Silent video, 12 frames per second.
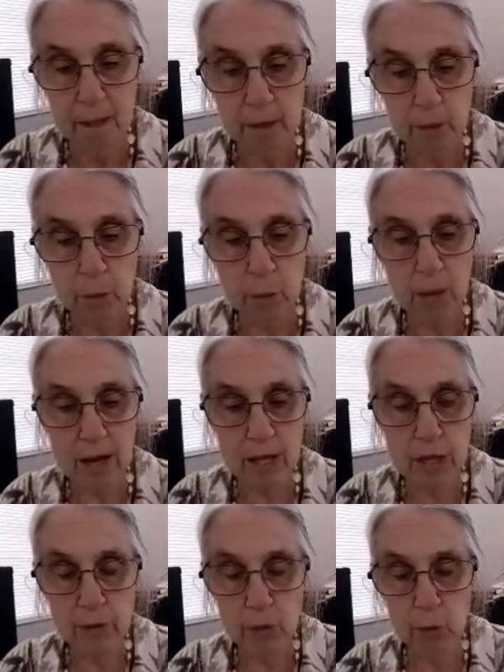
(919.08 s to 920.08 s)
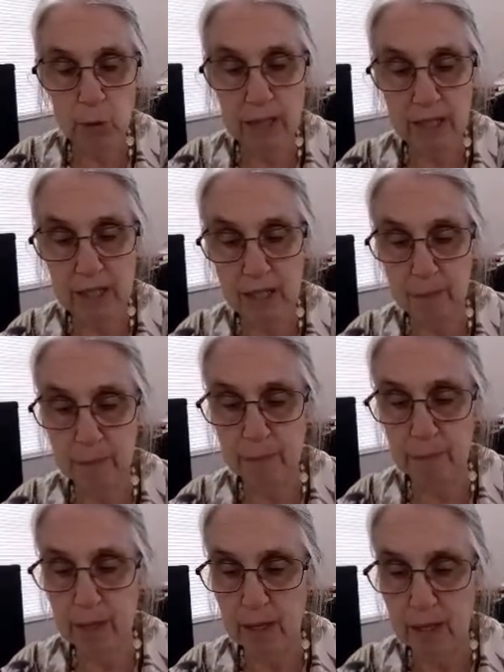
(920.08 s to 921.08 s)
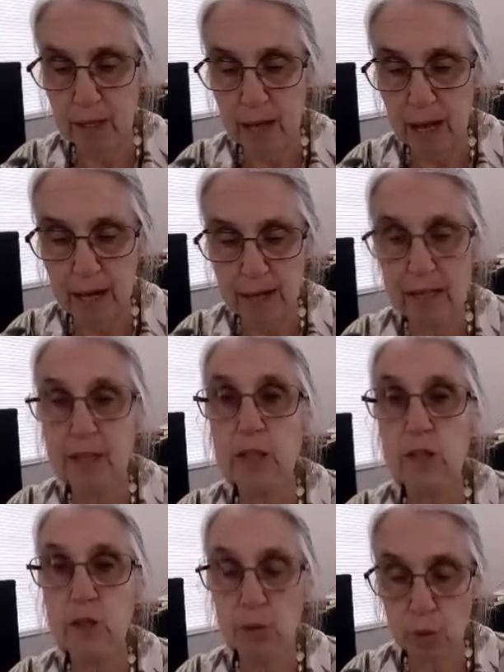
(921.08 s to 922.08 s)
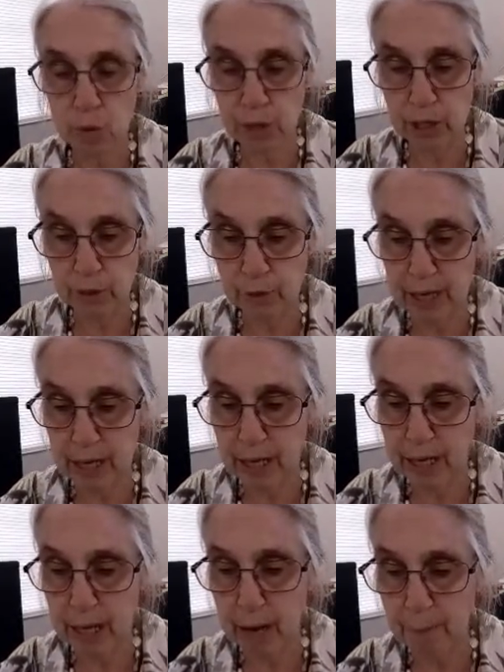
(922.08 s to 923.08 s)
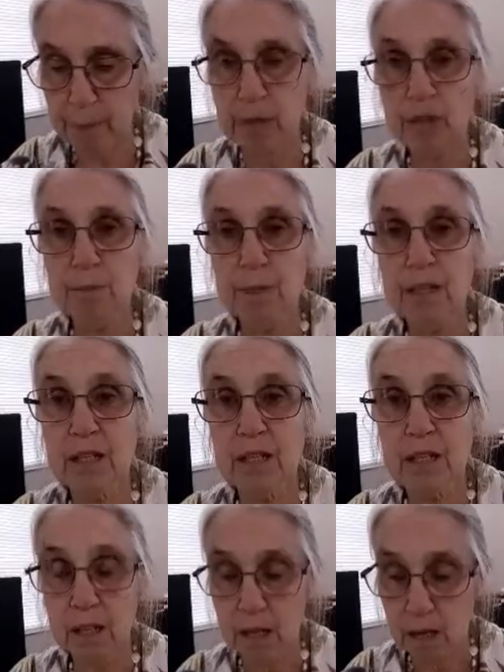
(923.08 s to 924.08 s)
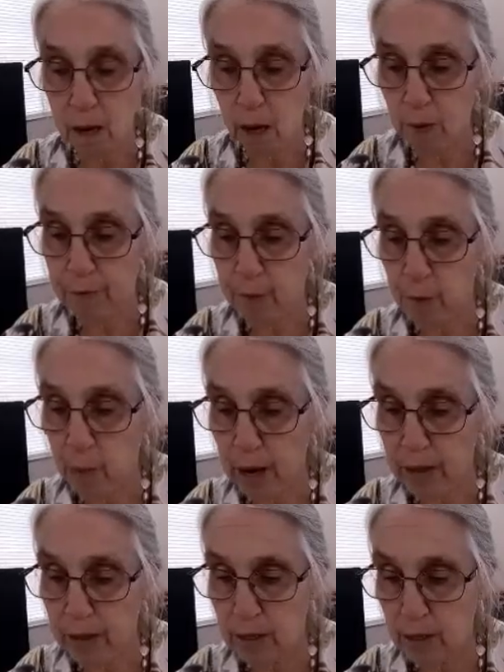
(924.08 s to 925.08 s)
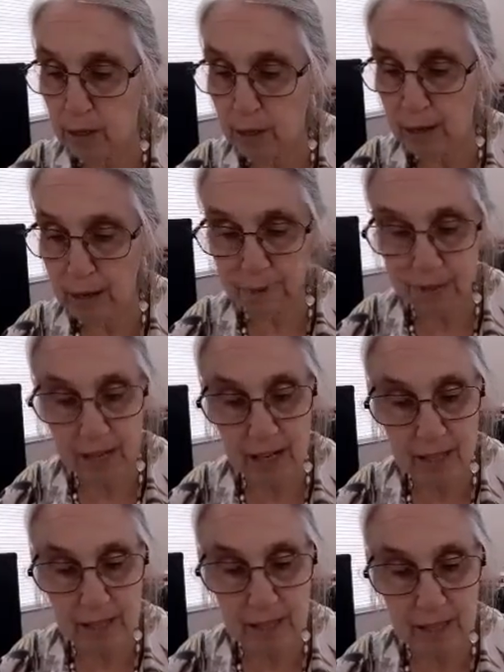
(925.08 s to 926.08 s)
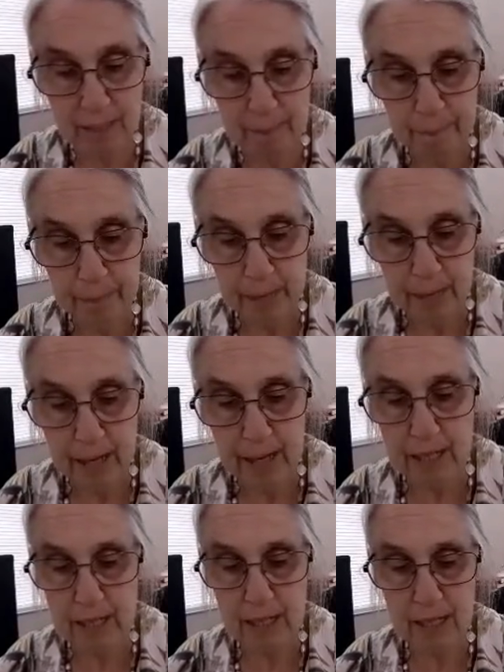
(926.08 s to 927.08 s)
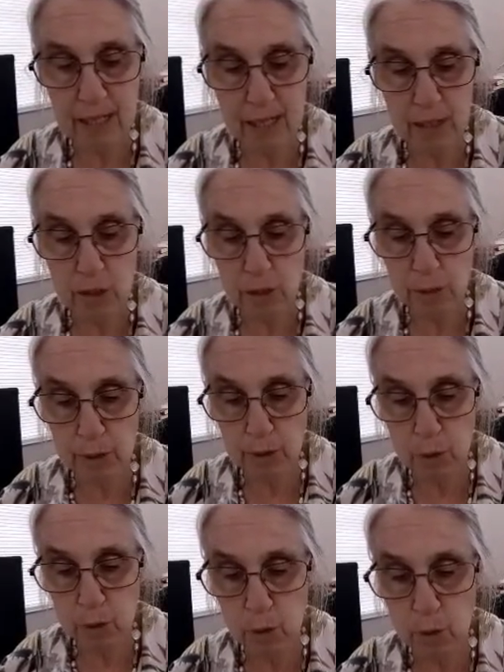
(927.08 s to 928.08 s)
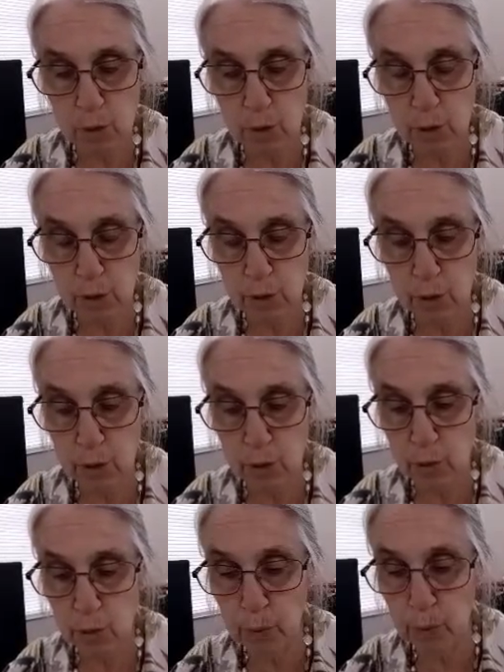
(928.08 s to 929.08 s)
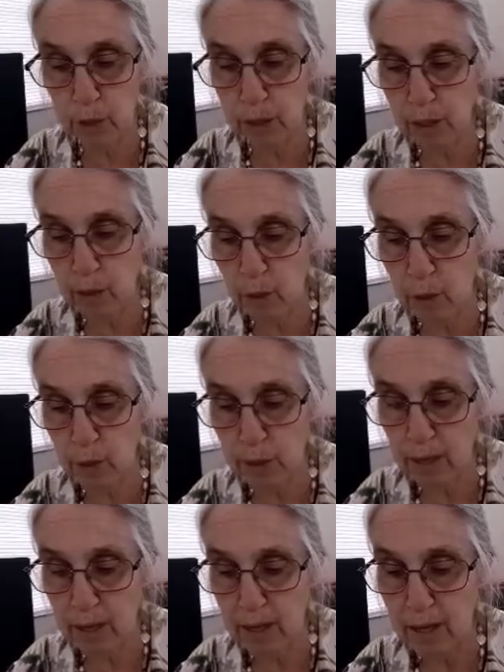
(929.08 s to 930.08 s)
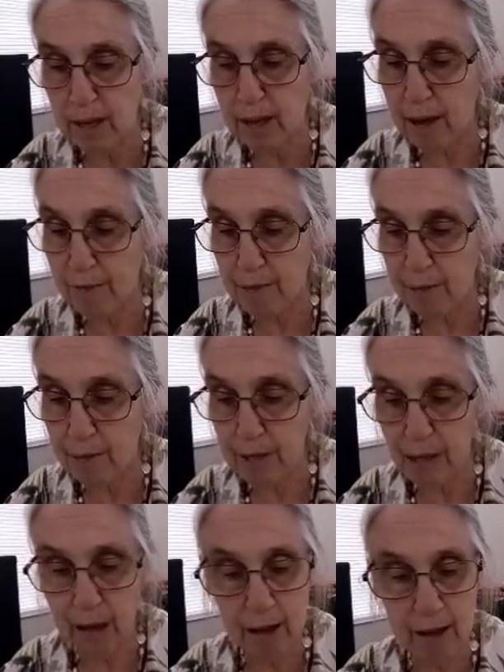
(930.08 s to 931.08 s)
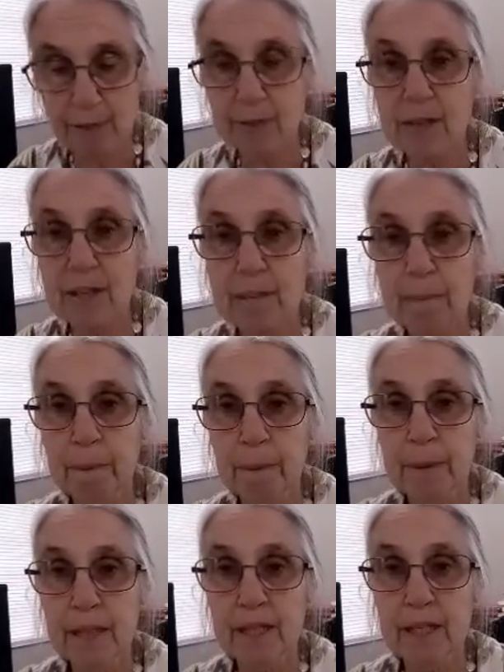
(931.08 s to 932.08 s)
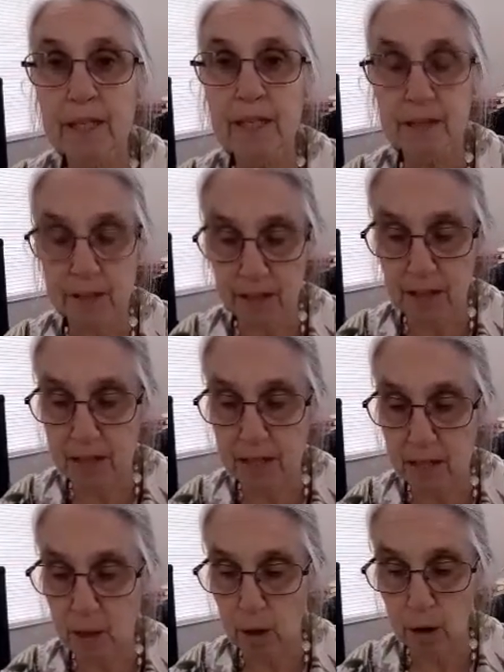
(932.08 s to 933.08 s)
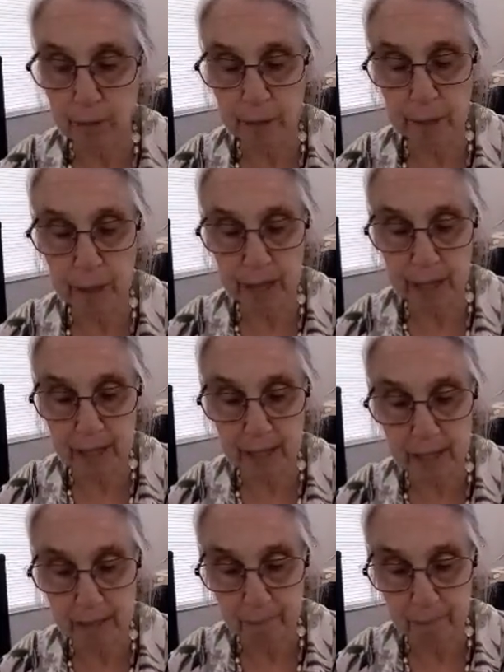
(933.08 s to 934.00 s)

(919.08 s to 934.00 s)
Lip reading: the wonderful wisdom and extraordinary accomplishment of the one who loves us and seeks to restore to good working order our very lives, indeed that of the planet.